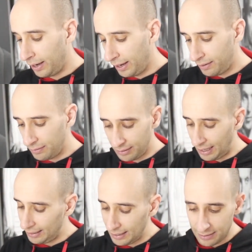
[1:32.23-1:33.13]
And
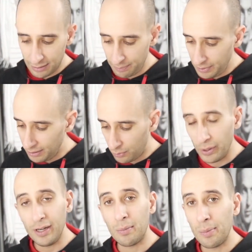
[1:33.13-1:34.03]
that led to me
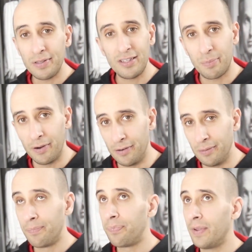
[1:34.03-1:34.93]
quitting on my business
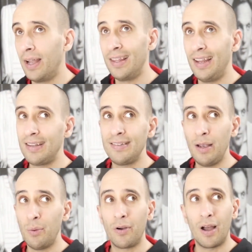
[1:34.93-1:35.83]
partner. And the next
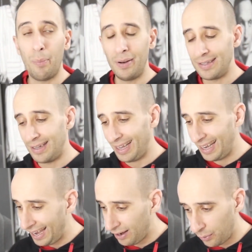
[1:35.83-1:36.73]
day I woke up and I said, I
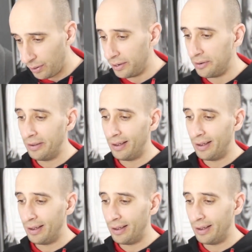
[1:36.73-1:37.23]
can't quit.